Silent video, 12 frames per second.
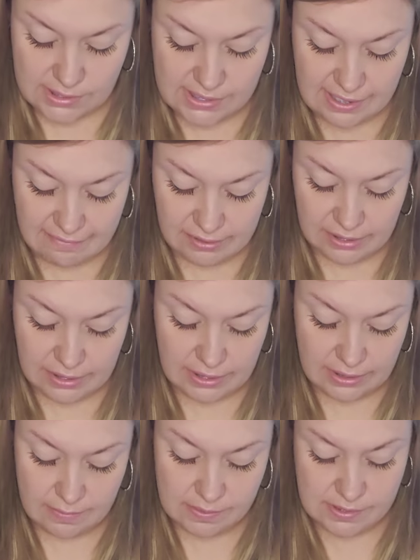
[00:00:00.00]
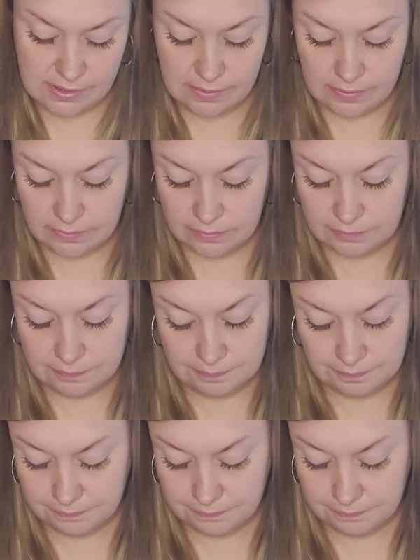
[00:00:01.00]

Seven of Cups, so...